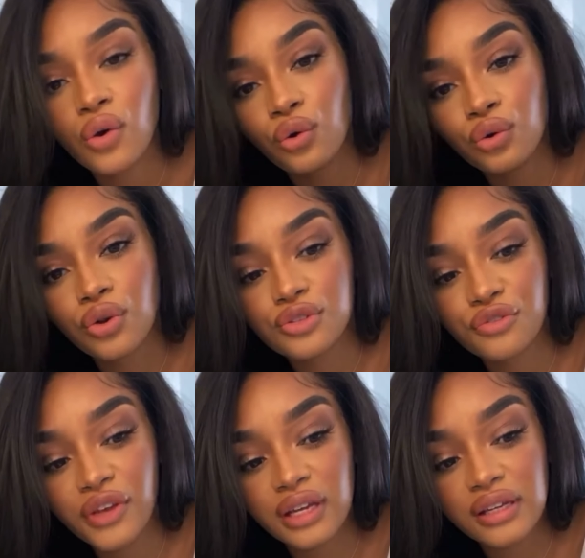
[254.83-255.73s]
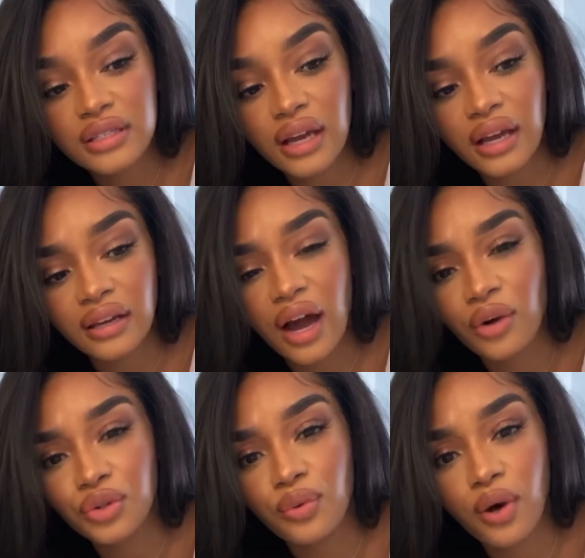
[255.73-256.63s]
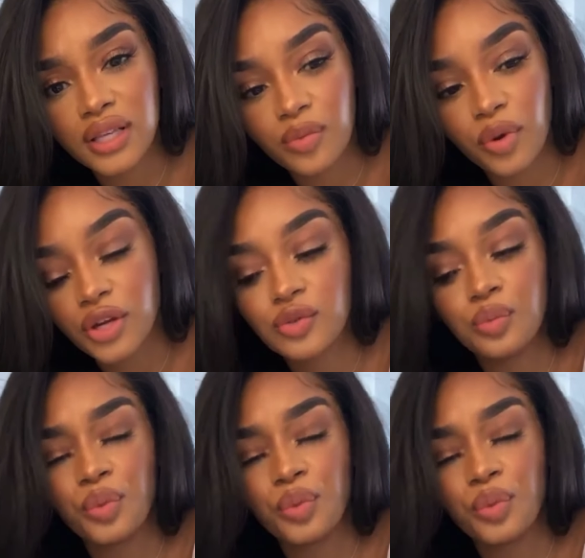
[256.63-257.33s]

all those things and how you are as a person,